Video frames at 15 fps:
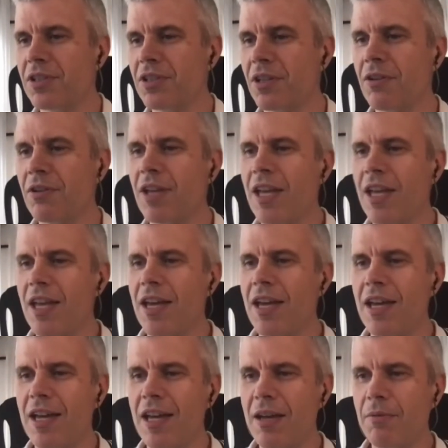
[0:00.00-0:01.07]
so
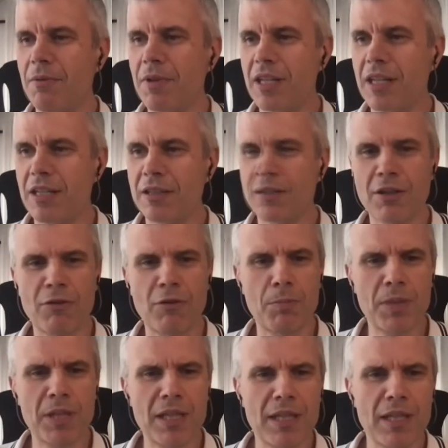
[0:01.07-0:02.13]
it's going to
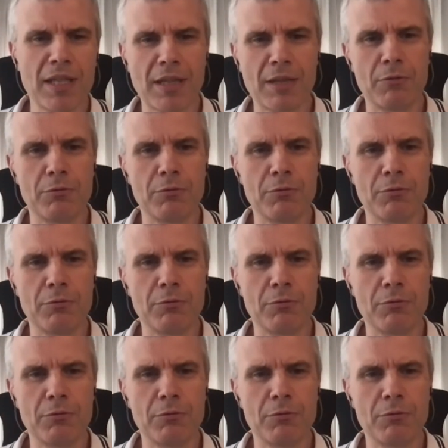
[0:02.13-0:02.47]
appear.